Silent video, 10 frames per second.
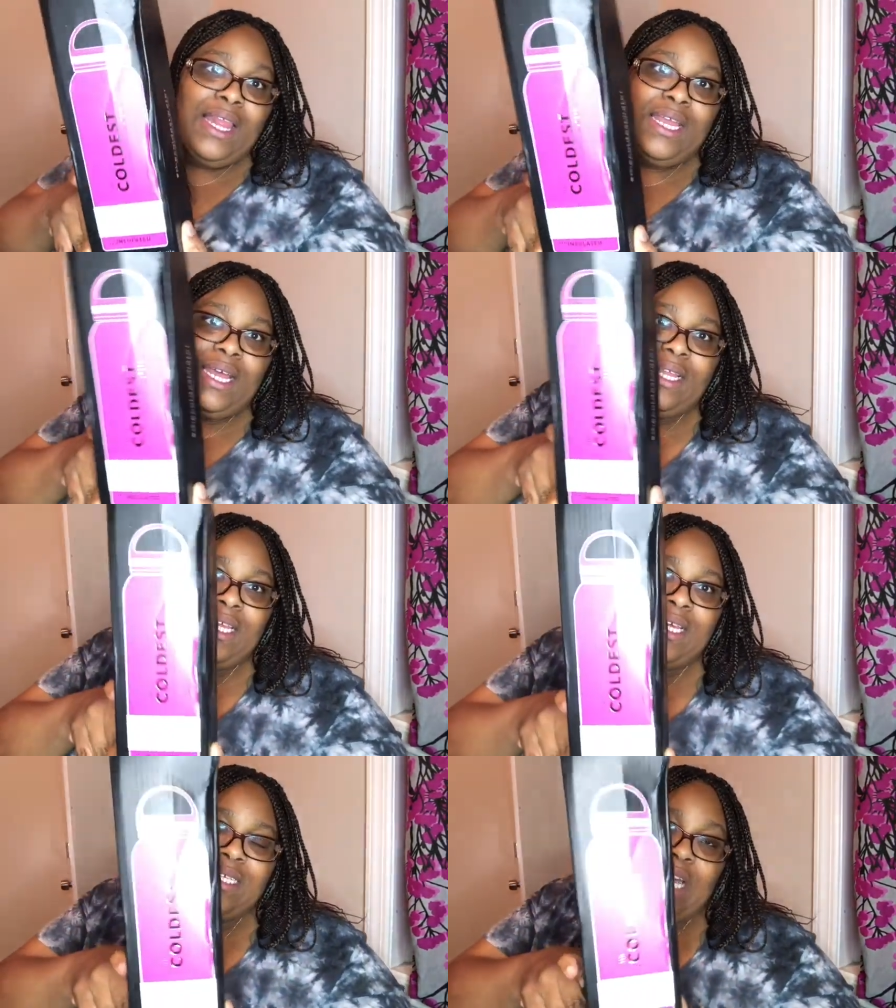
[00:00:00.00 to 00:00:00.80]
Look at
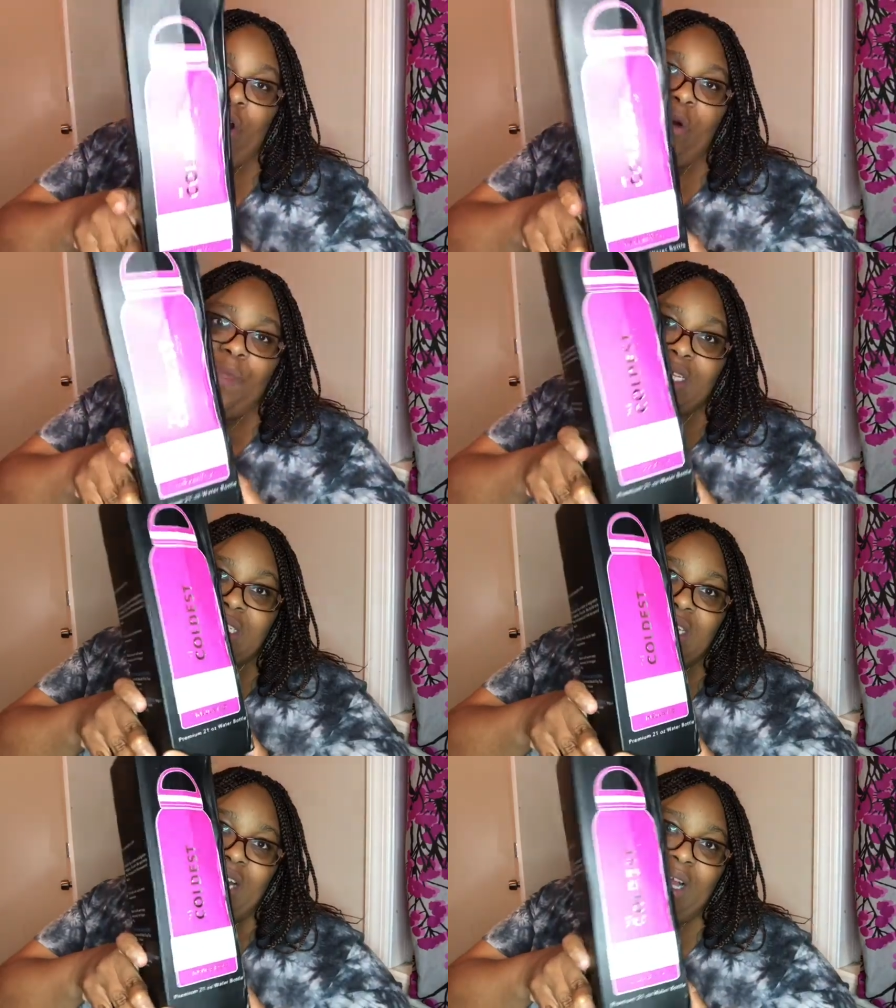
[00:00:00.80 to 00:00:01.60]
this. I hope this
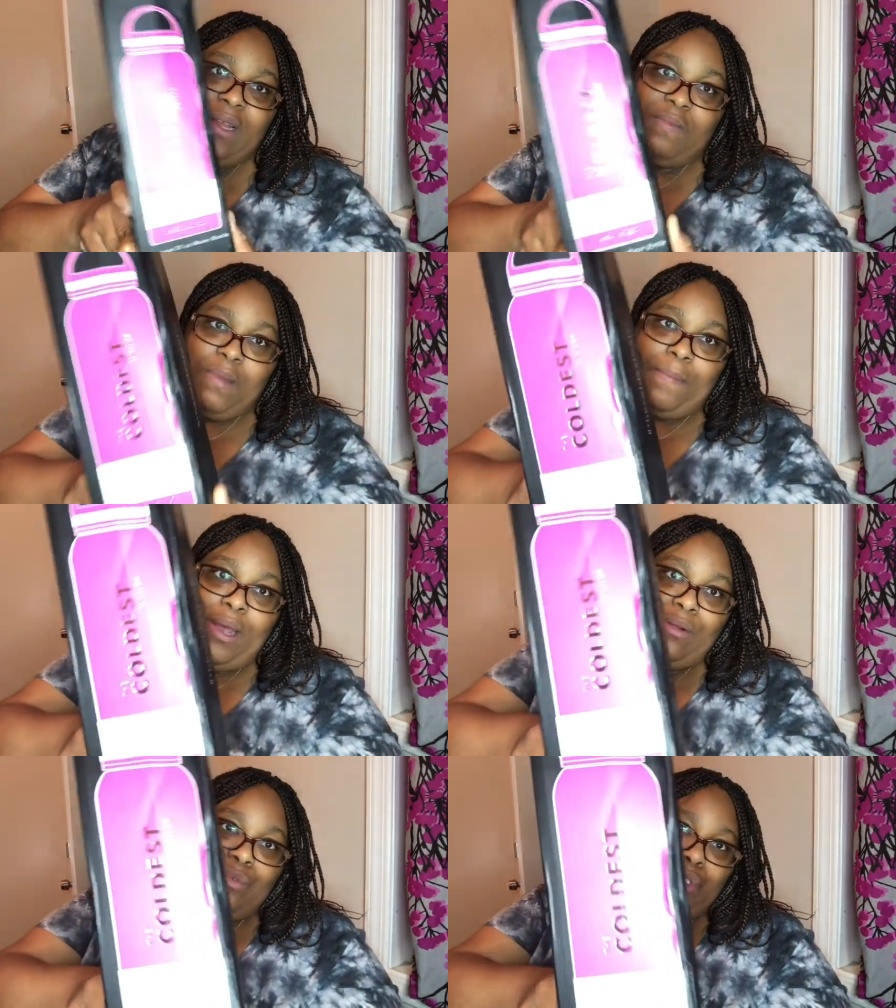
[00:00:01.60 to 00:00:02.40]
is the color of my
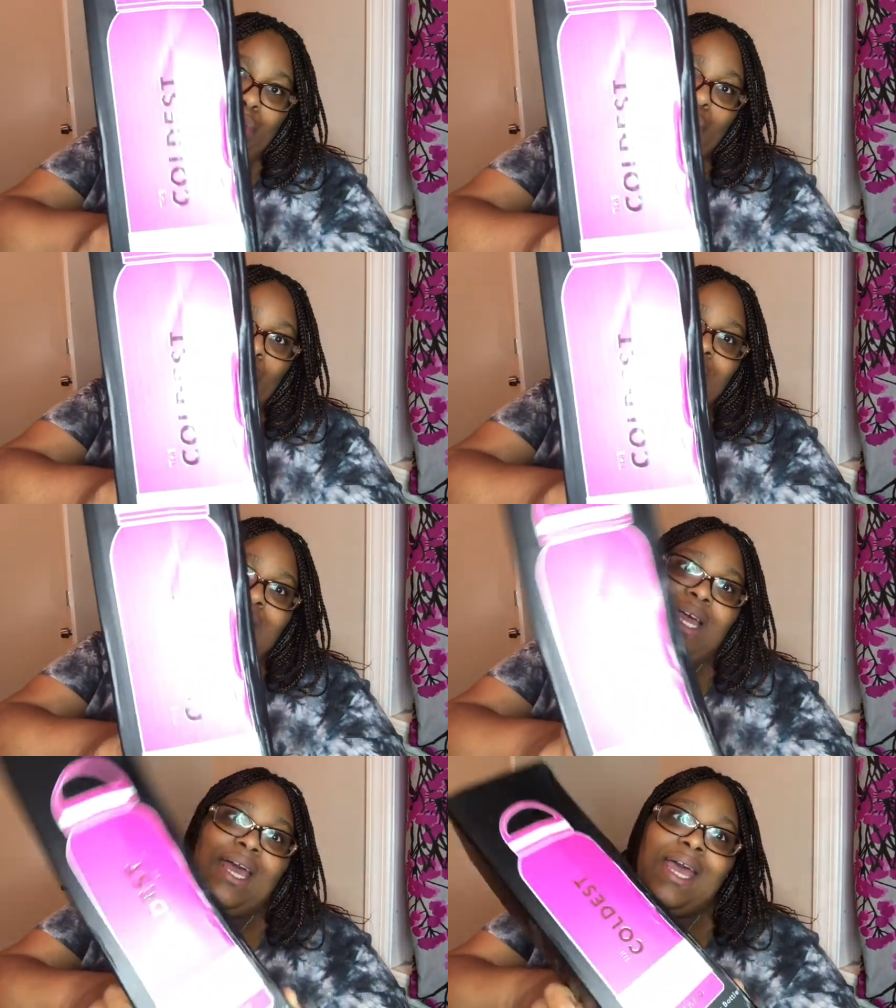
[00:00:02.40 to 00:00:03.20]
bottle too.
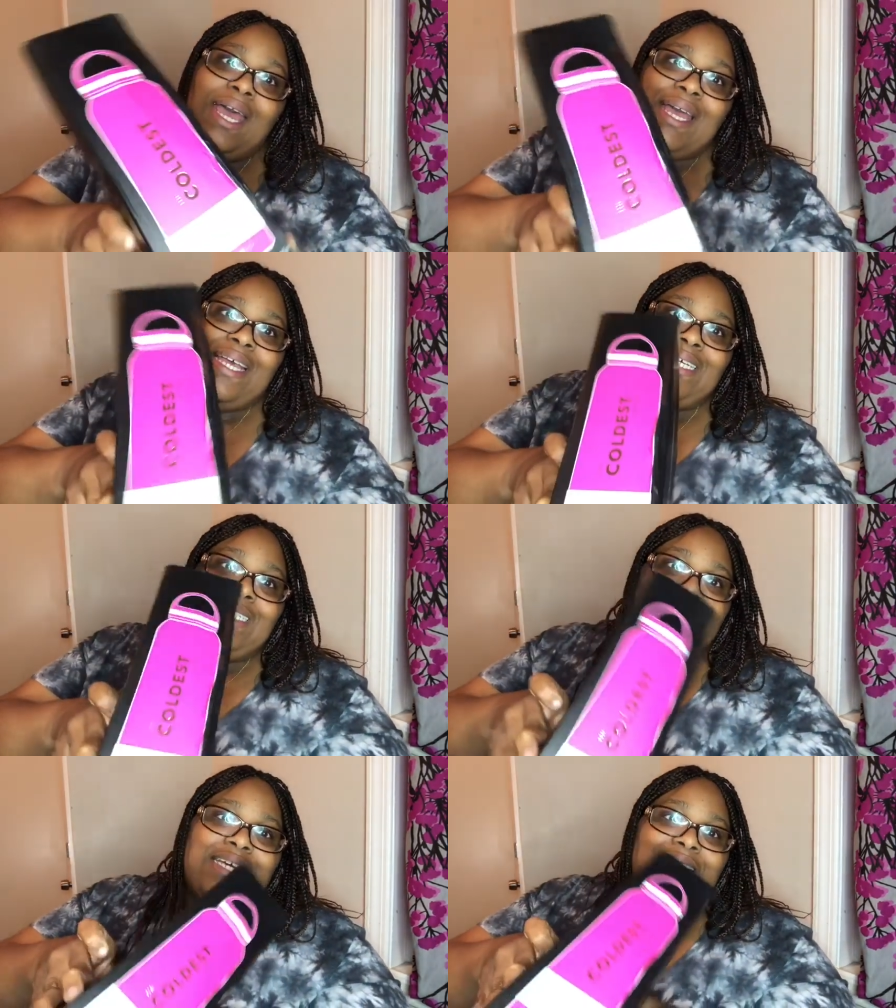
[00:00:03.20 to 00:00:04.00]
It's
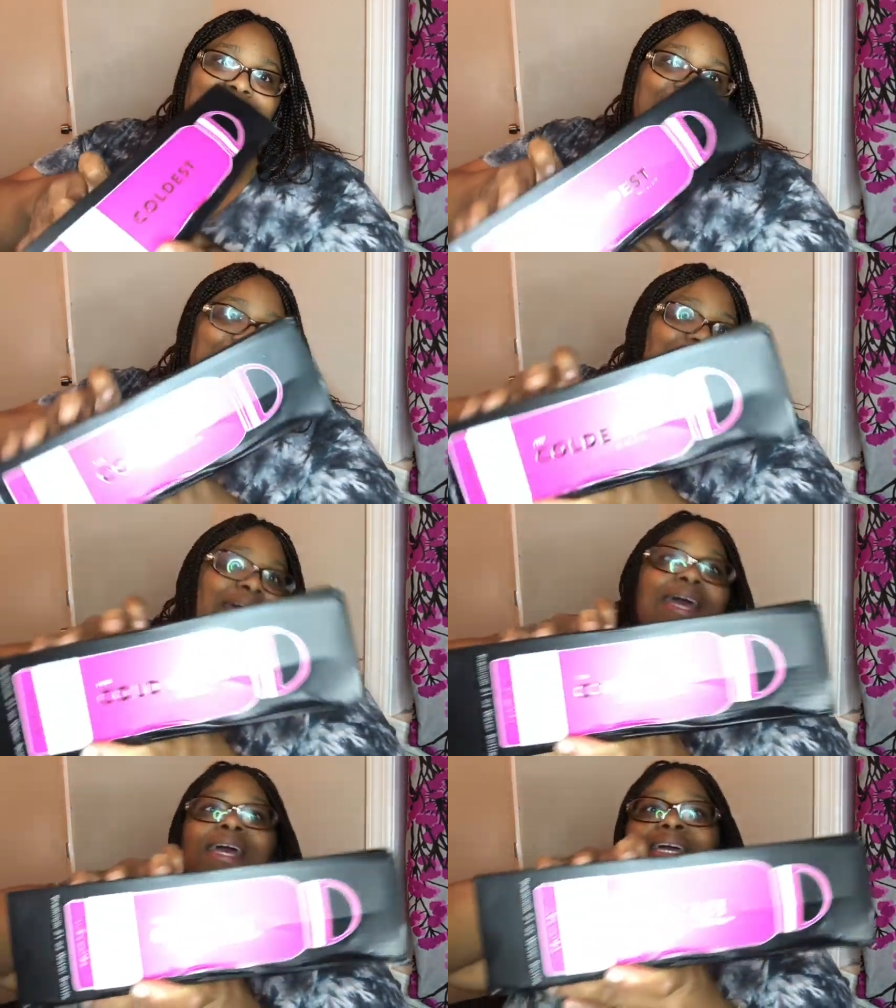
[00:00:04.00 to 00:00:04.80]
lit.
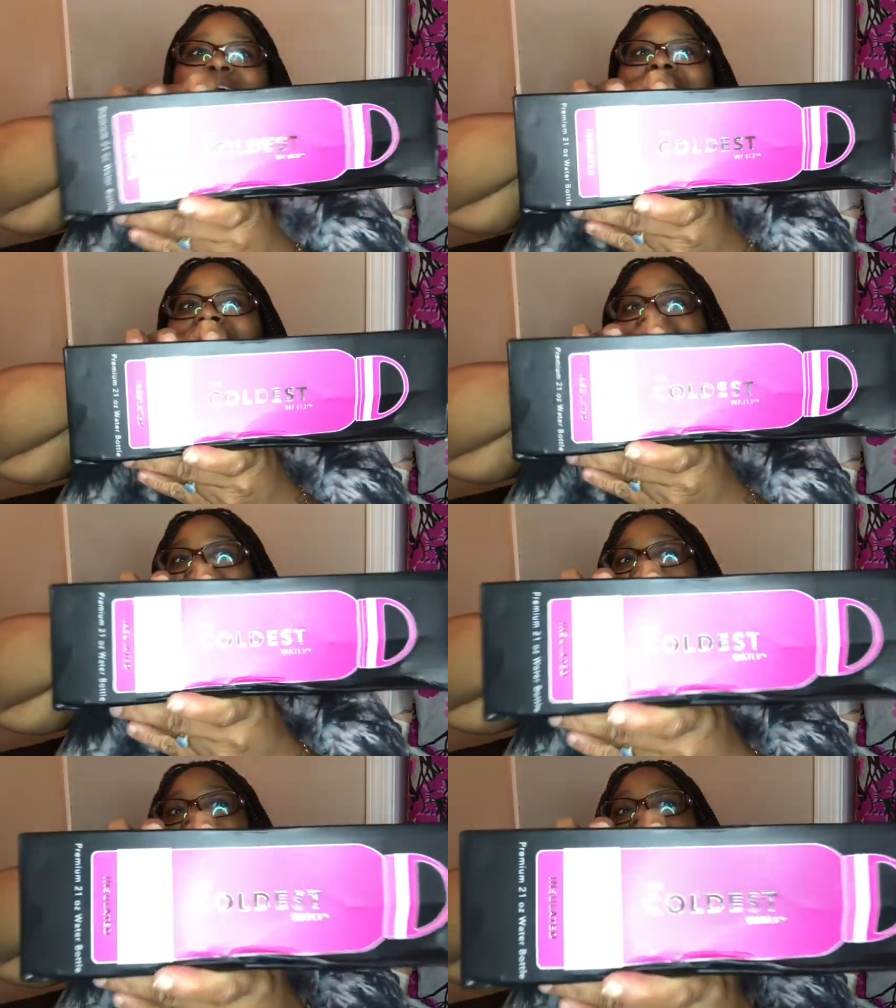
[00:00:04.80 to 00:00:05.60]
It's lit.